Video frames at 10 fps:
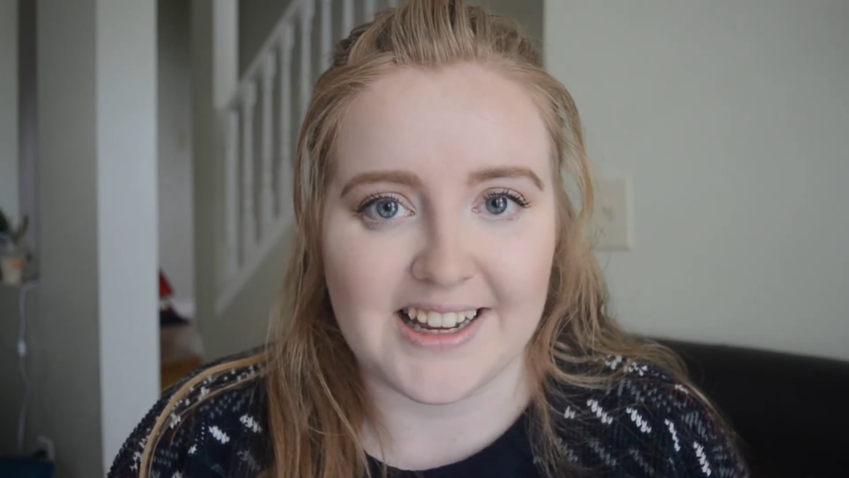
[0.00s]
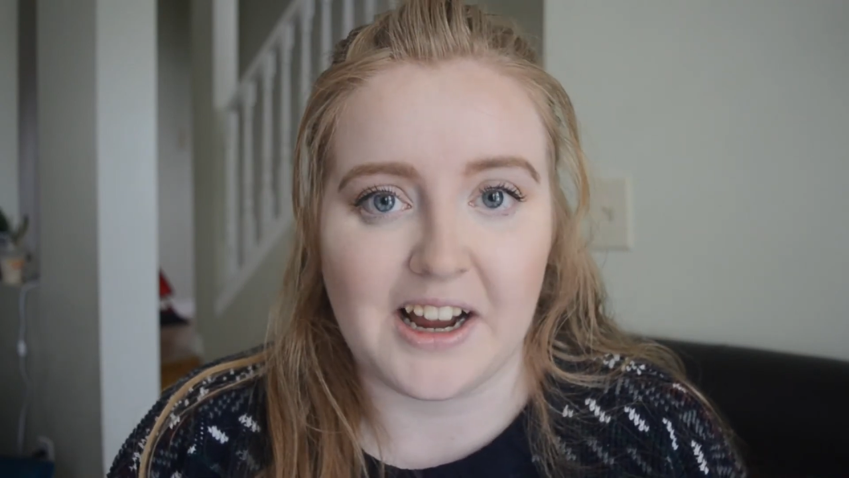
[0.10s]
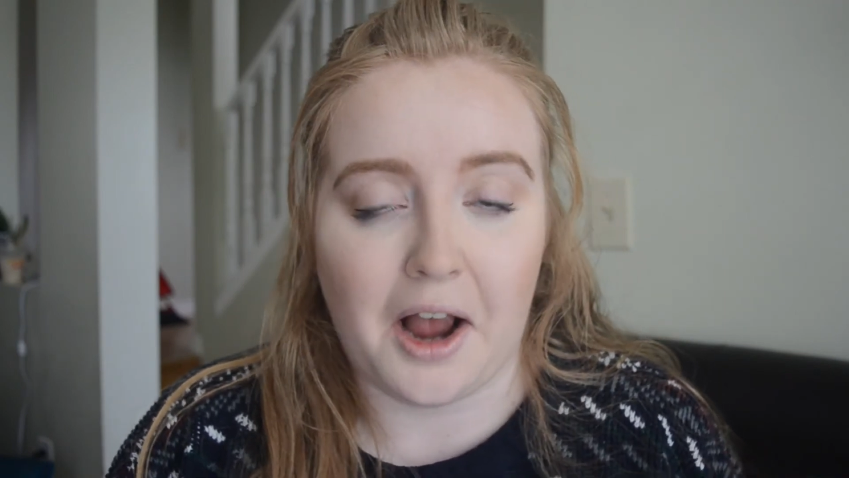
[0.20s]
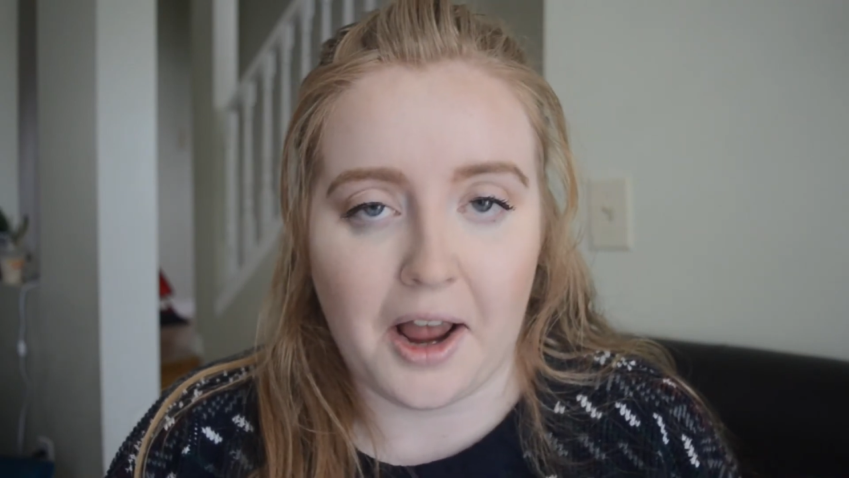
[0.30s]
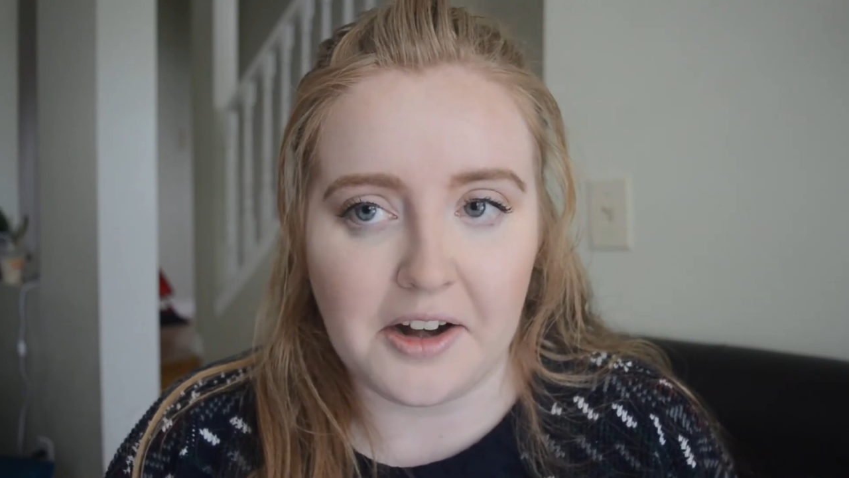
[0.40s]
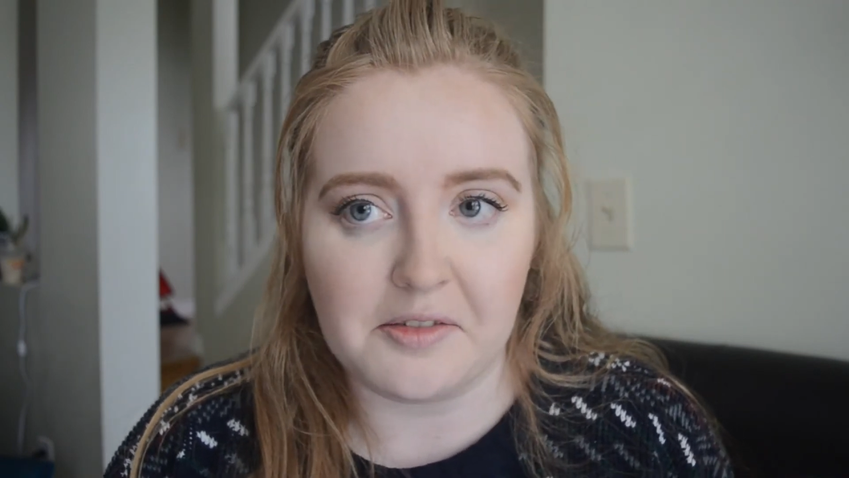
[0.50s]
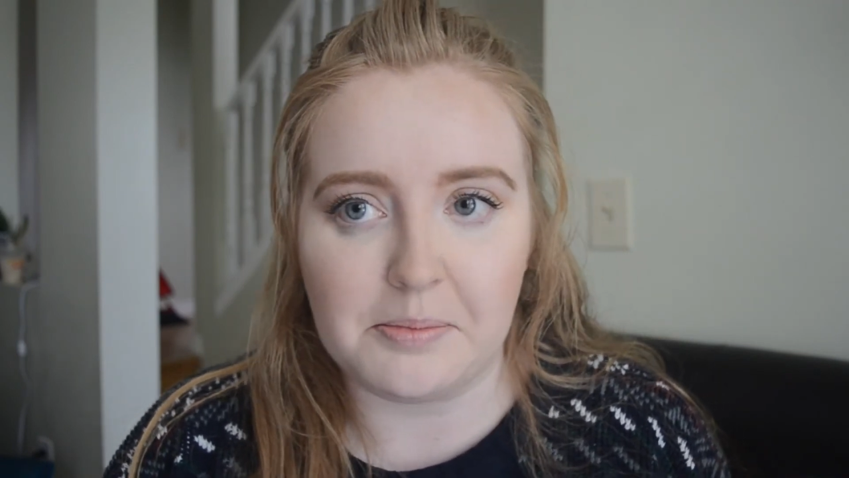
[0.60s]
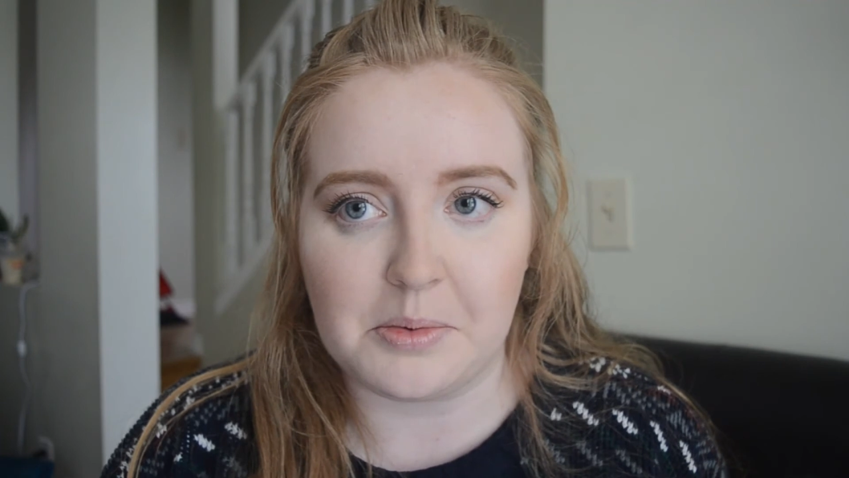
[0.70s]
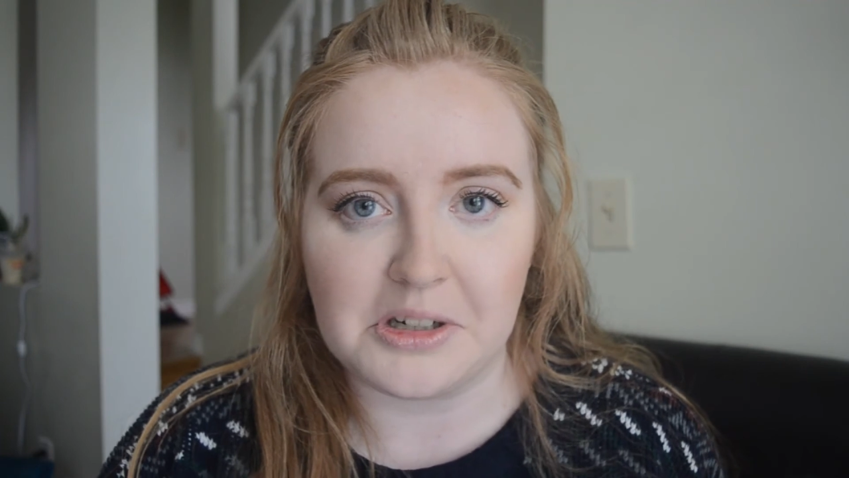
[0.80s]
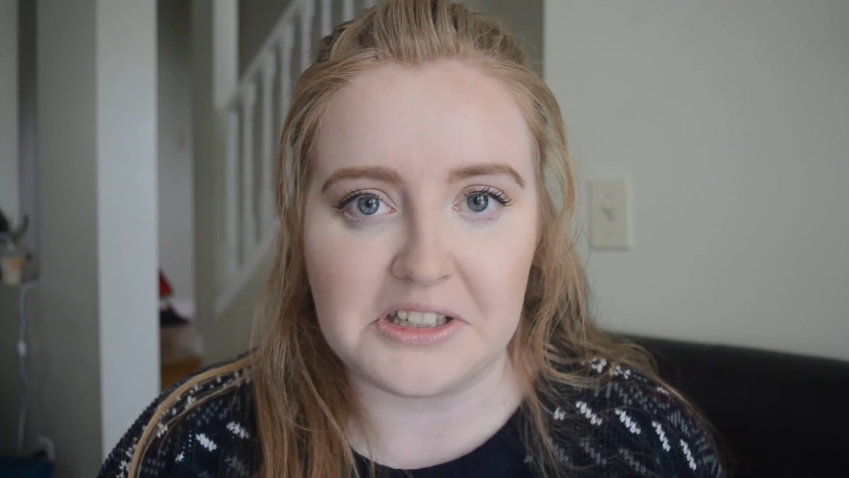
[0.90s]
I kind
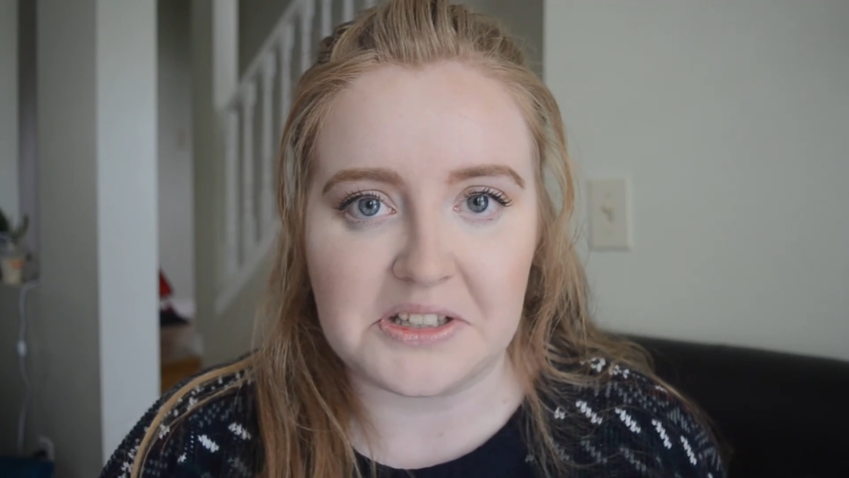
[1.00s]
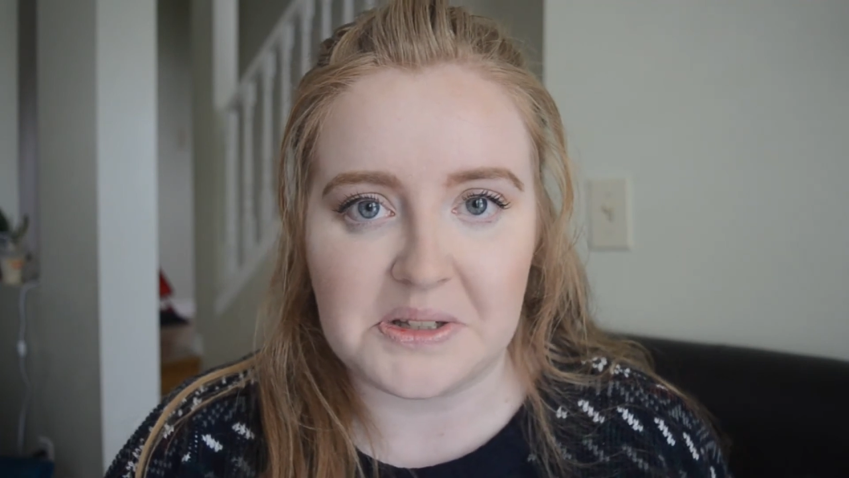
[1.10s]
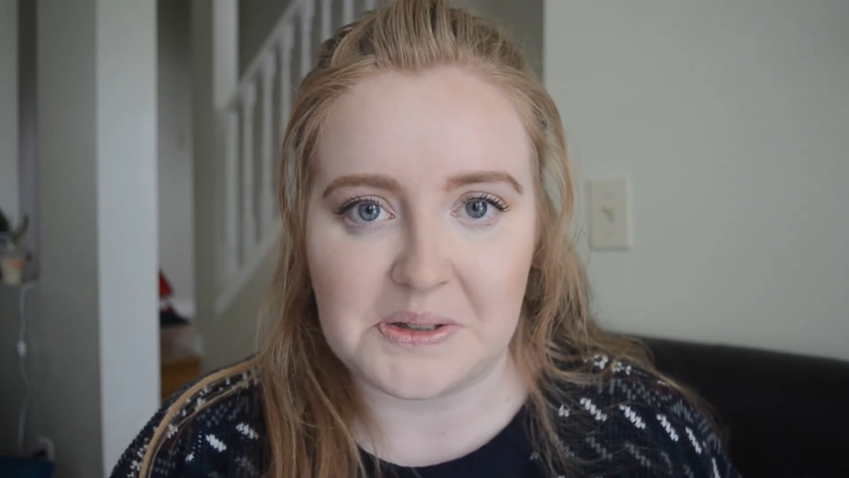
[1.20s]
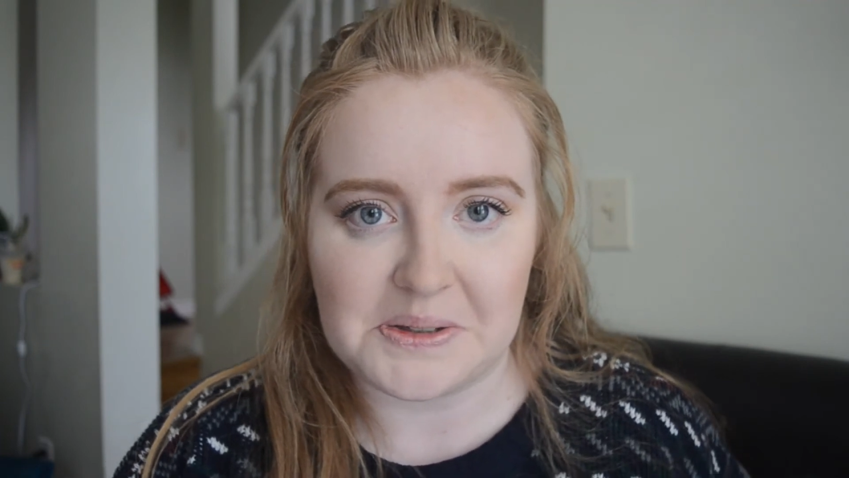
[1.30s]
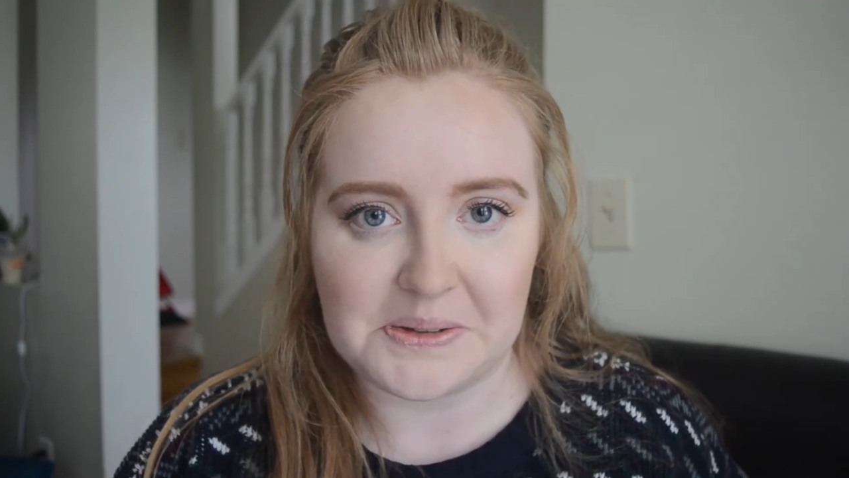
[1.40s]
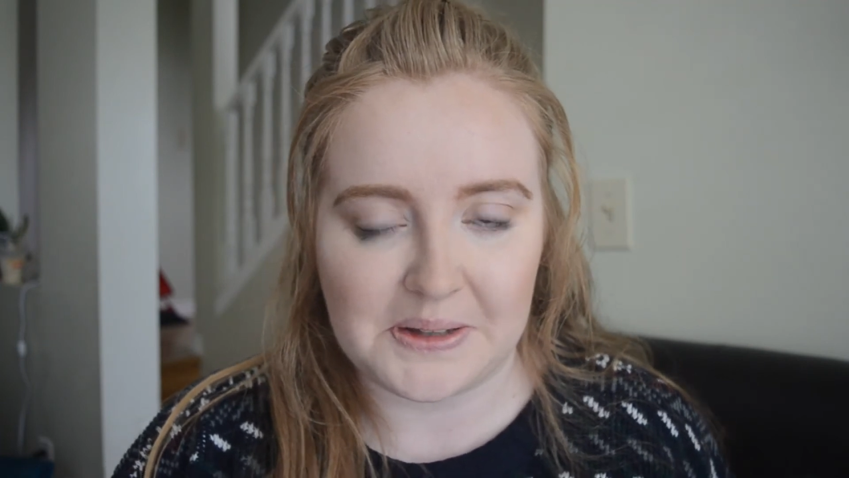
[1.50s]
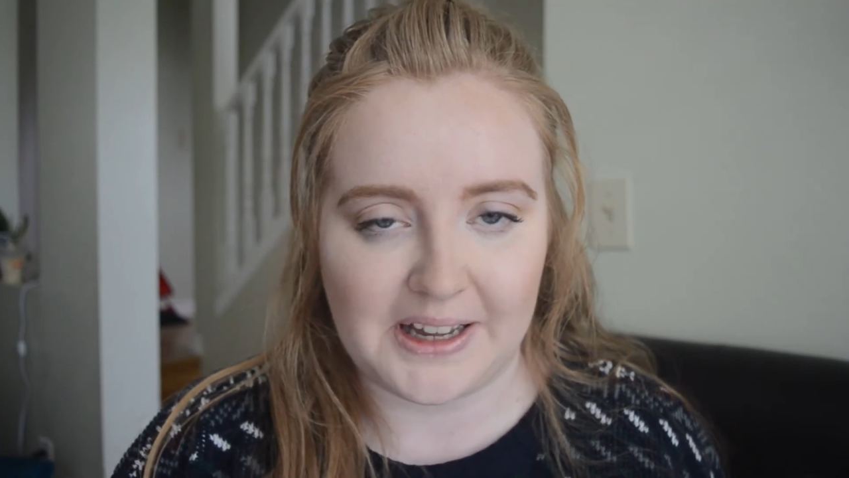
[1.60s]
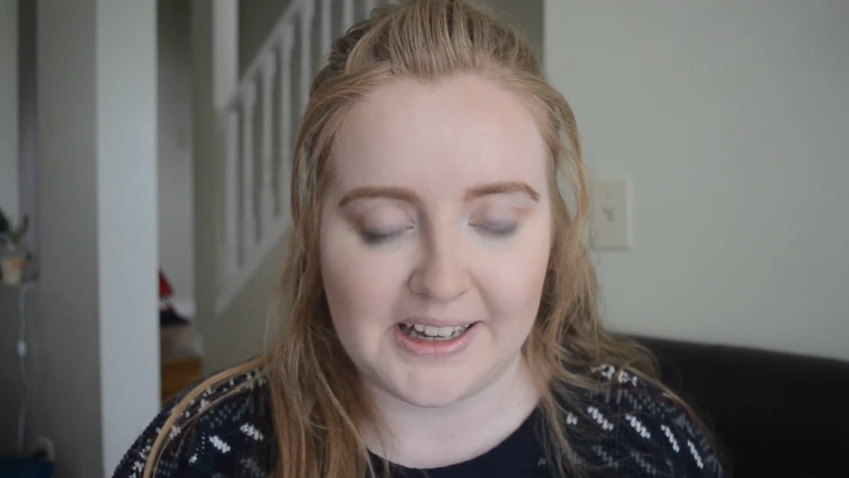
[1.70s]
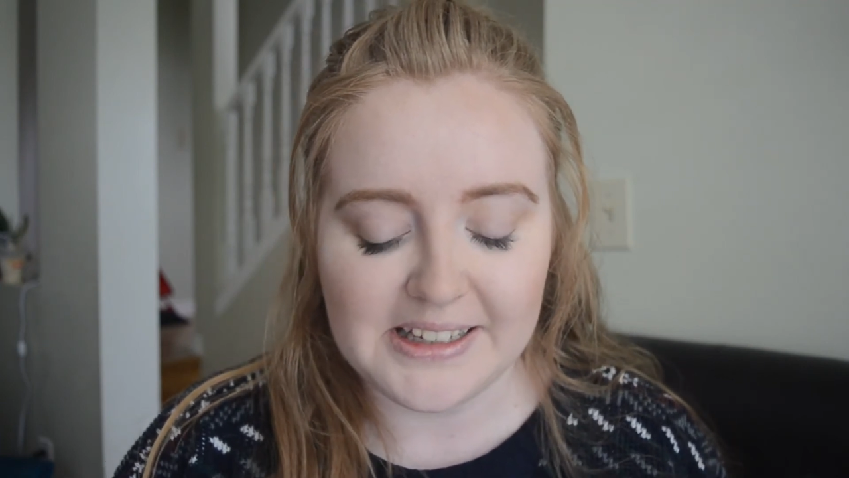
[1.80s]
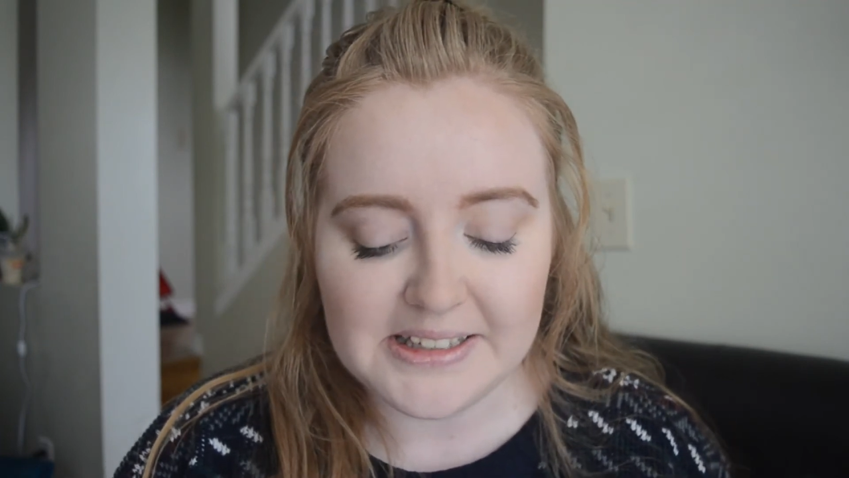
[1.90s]
of breezed through
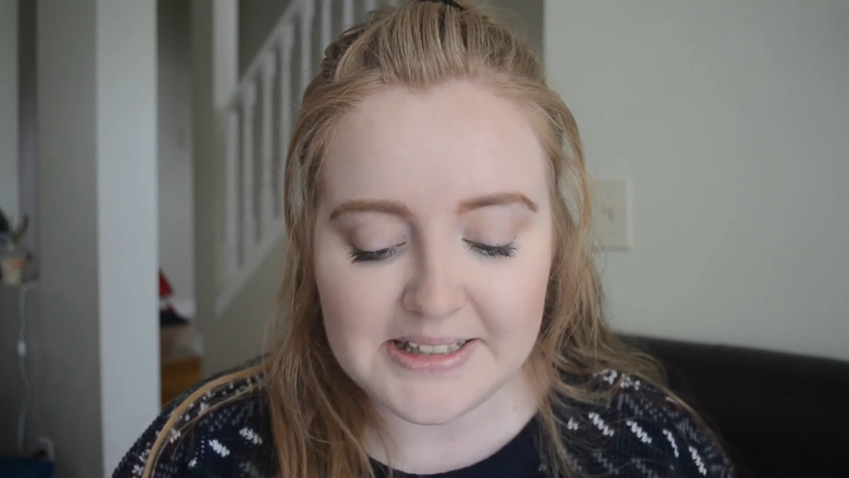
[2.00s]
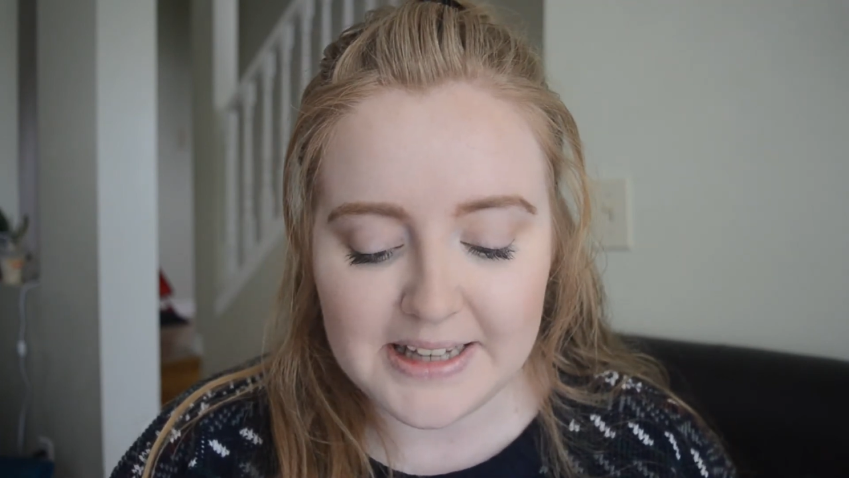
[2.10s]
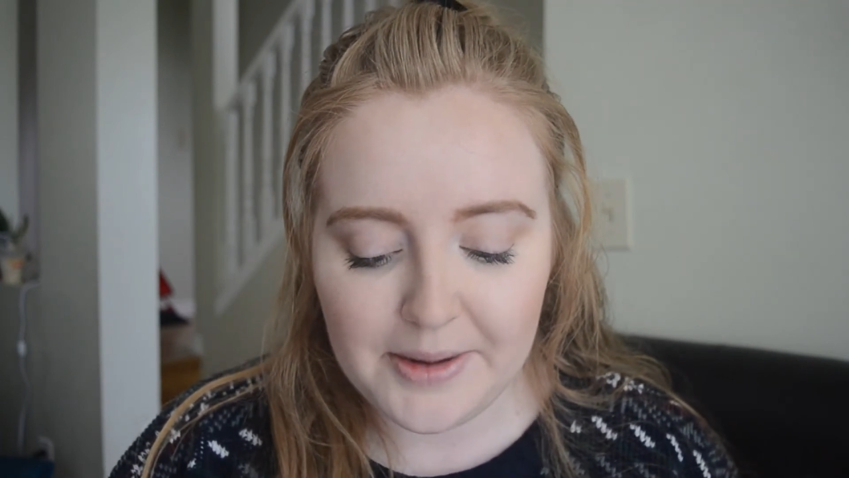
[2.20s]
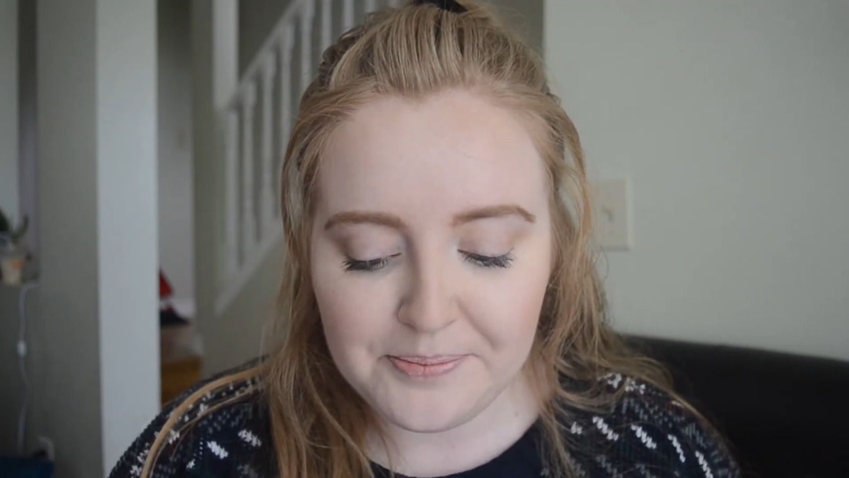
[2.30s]
this.